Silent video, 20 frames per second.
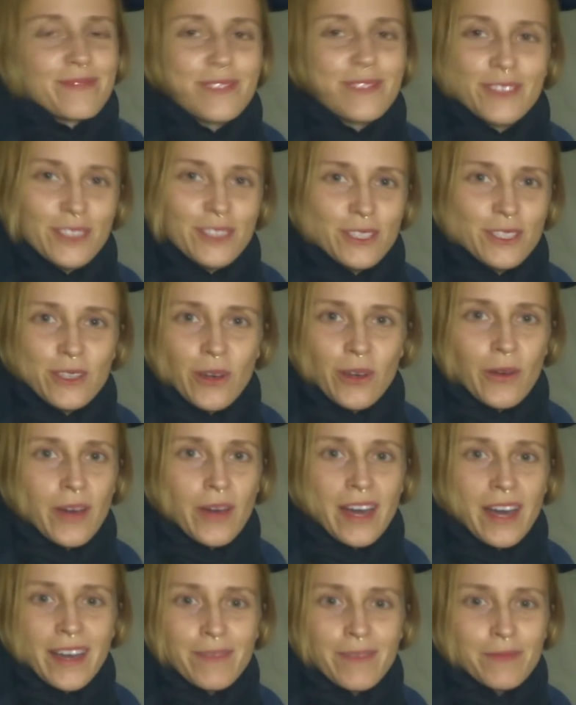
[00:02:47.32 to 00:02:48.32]
So
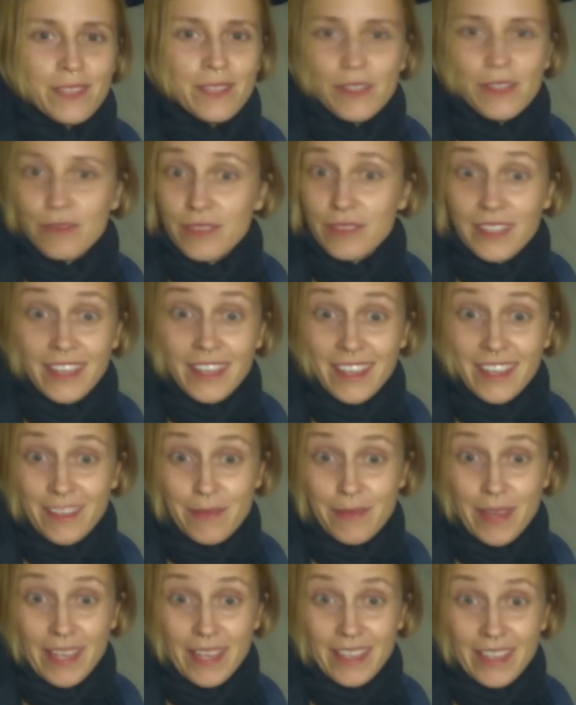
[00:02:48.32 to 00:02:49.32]
I'm definitely gonna
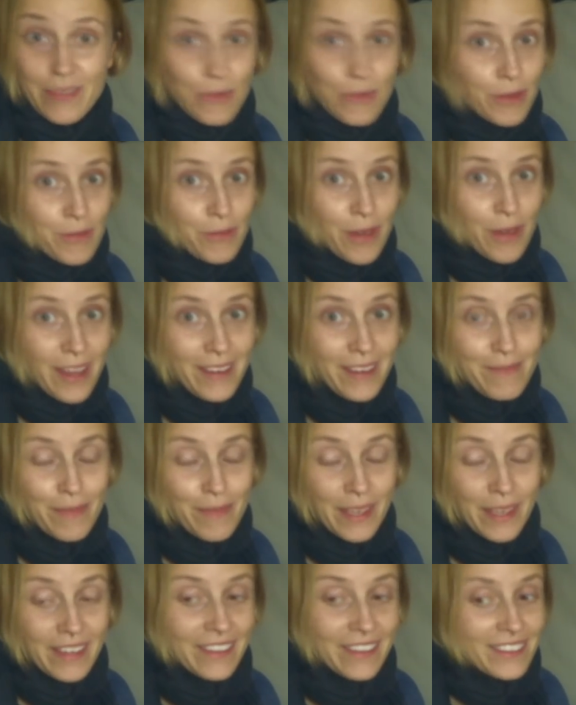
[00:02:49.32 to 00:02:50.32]
make it in one pot
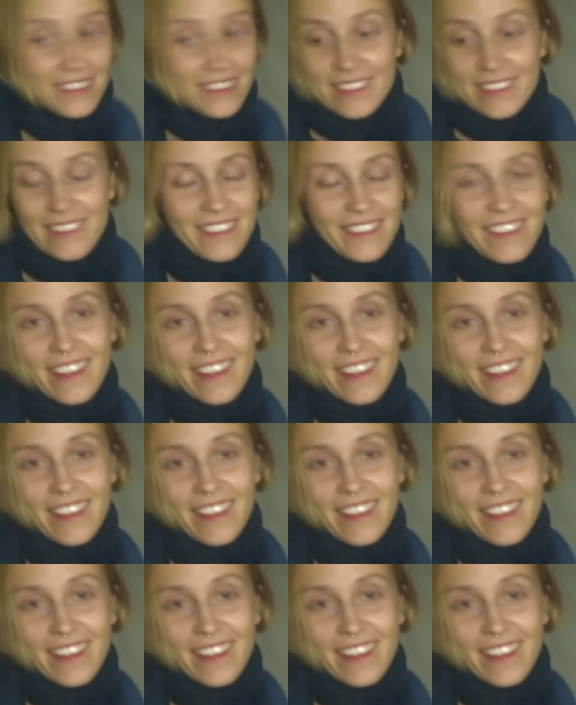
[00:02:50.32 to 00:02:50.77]
because